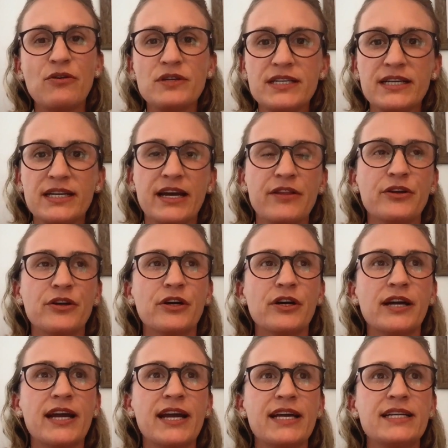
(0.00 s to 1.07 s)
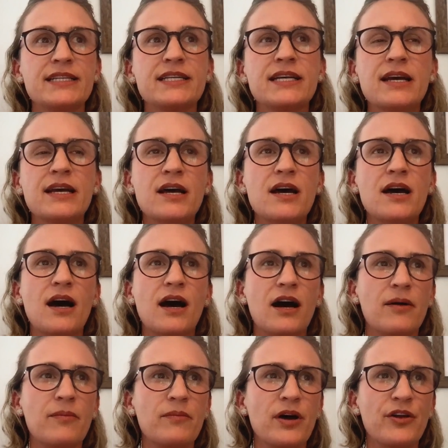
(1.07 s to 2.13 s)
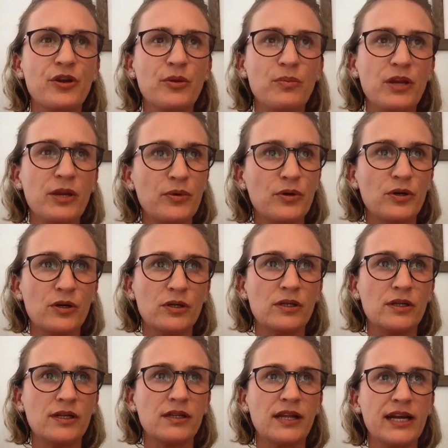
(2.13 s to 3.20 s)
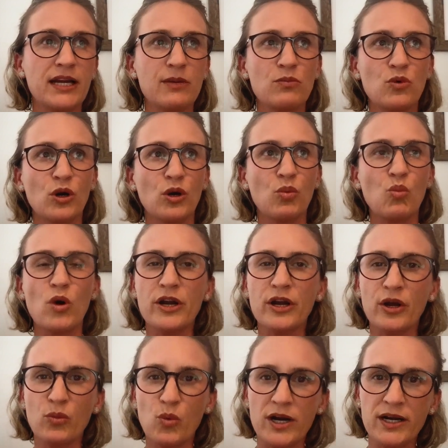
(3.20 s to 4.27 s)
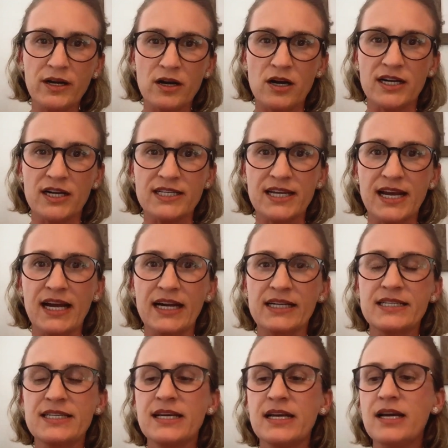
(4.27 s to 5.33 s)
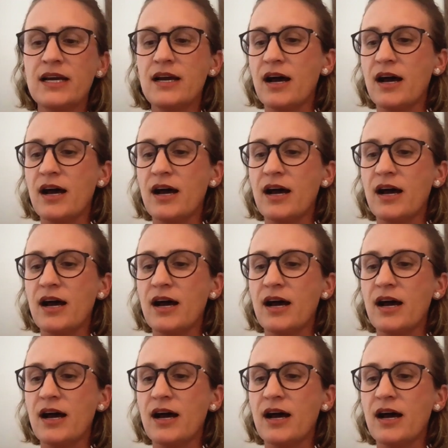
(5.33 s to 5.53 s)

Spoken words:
out together. And other people like more one on one contact.